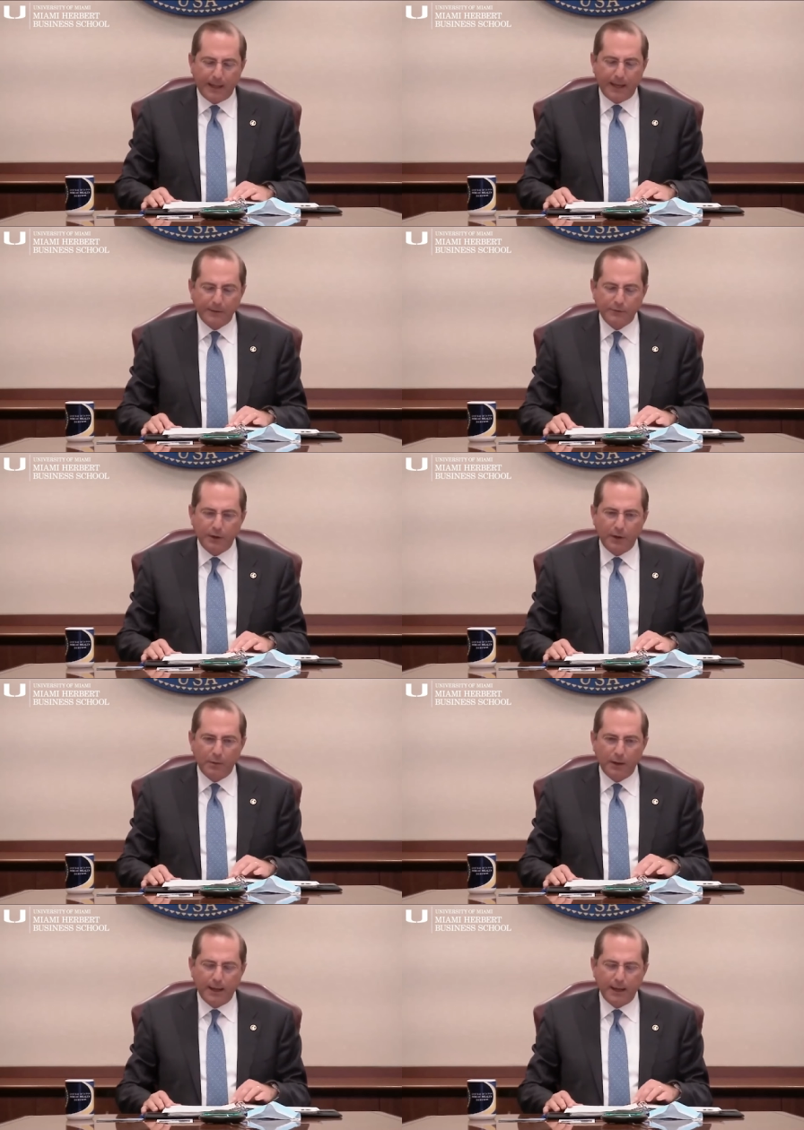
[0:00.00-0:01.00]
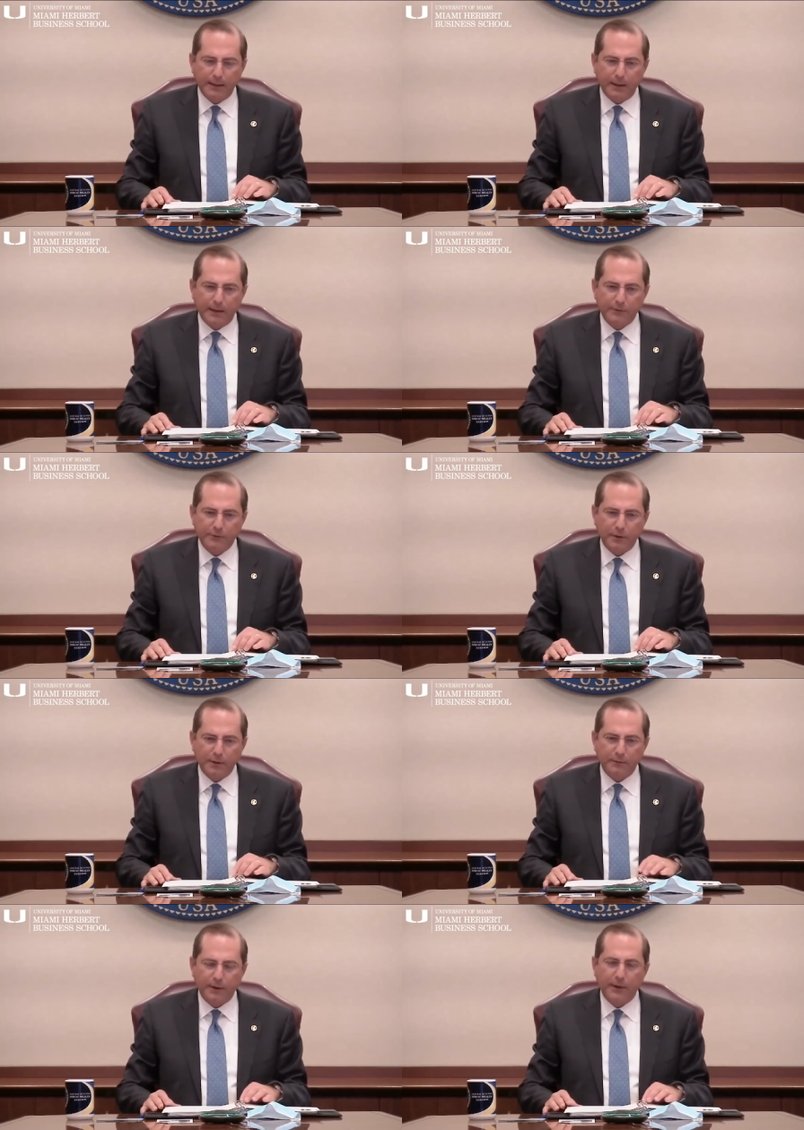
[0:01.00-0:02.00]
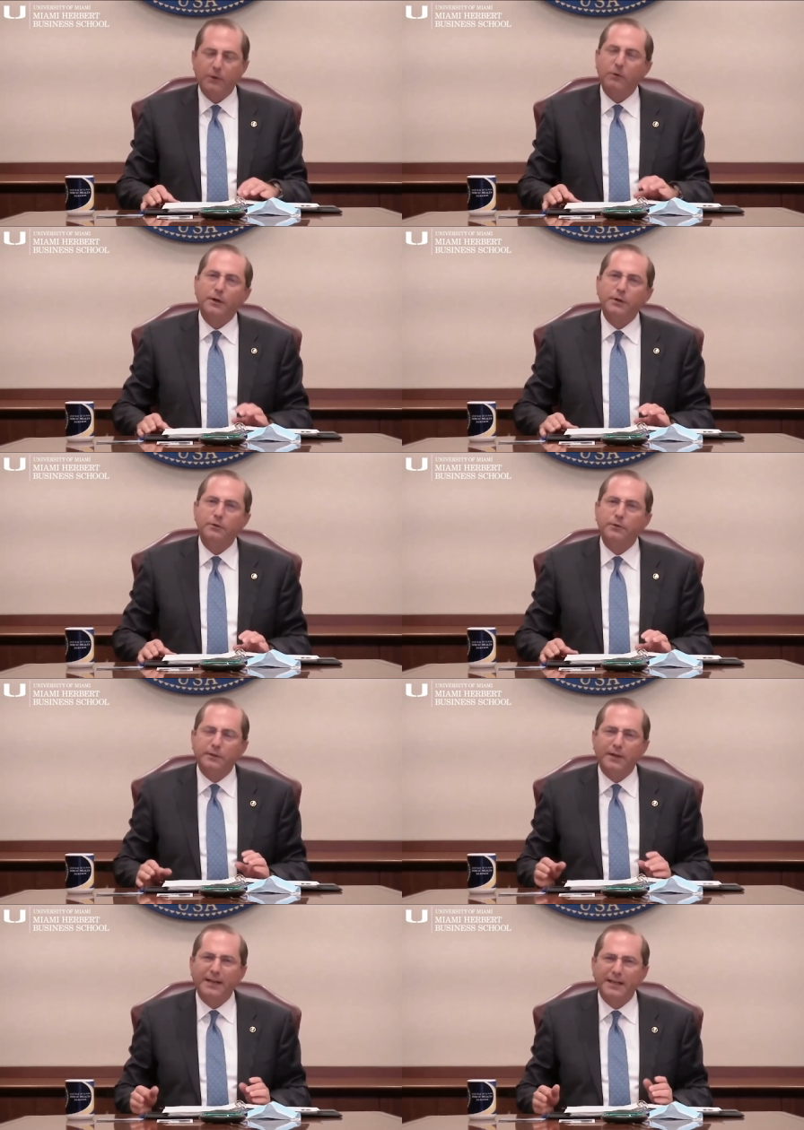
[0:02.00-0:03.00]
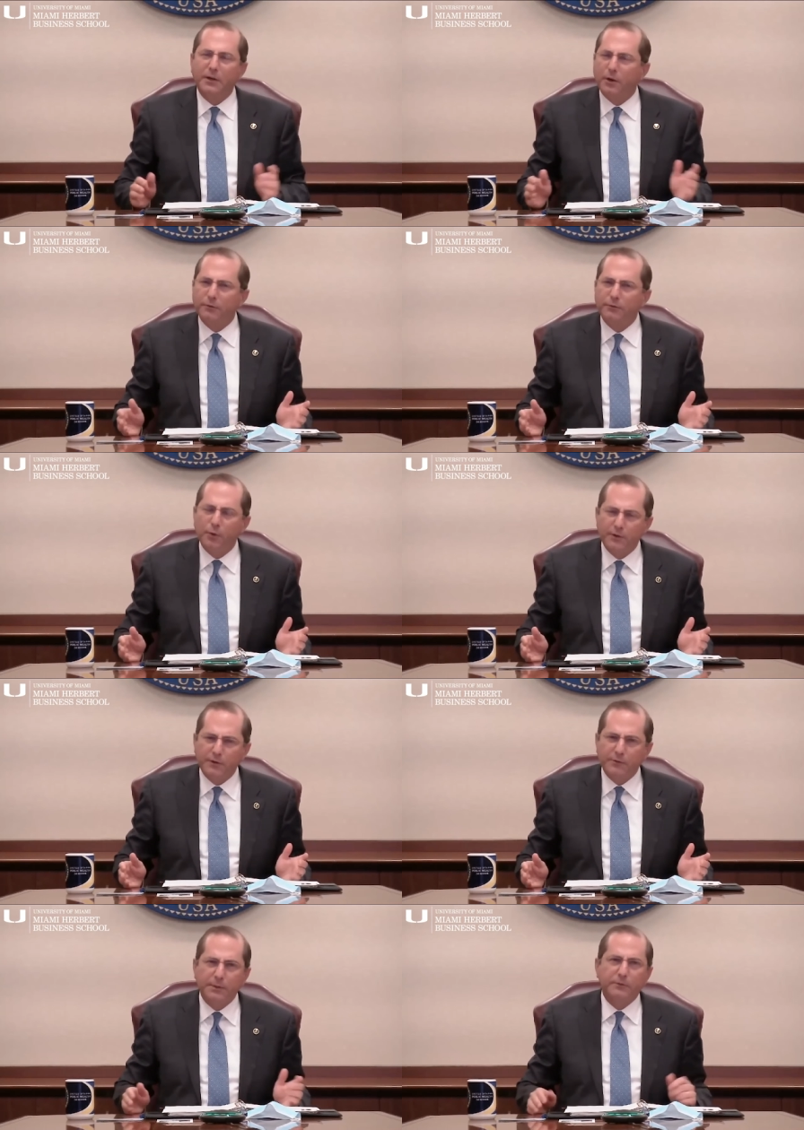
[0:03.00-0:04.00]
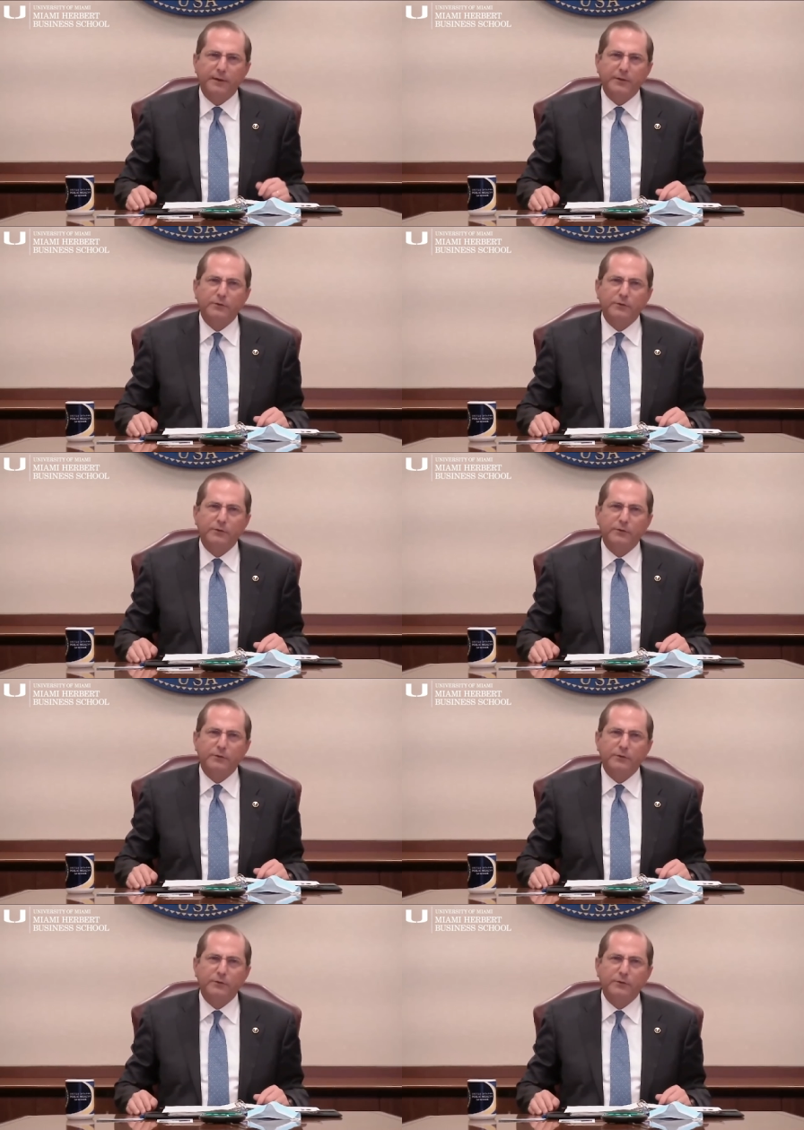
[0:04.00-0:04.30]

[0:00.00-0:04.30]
And so I started very early on using a technique called the Four Disciplines of